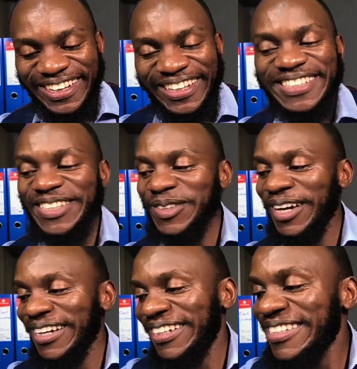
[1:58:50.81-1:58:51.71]
Listen to
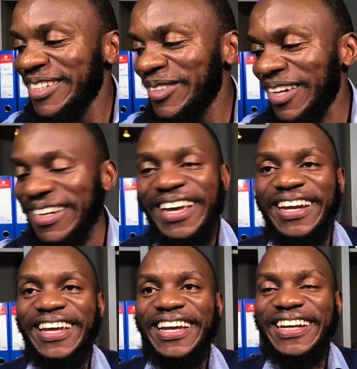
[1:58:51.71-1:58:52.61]
that.
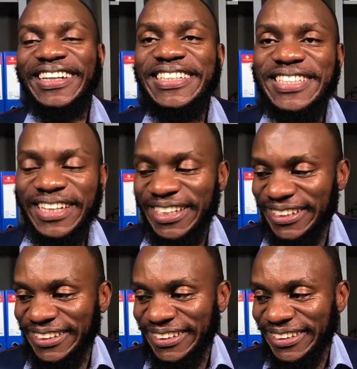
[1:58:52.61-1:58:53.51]
Like, literally,